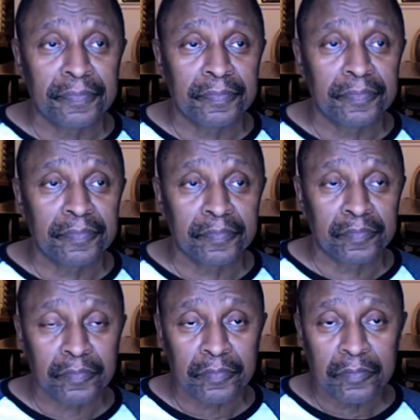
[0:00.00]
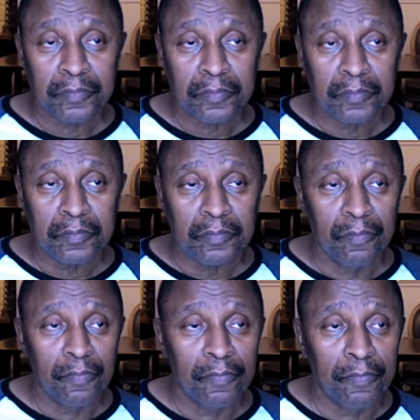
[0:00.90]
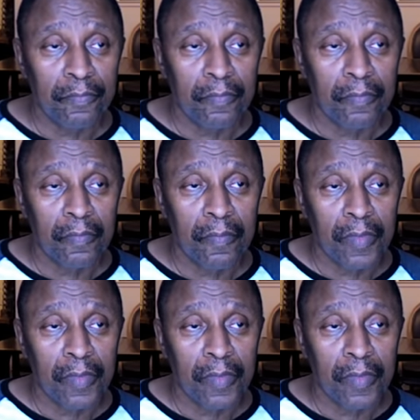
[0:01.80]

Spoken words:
No one is speaking in this clip.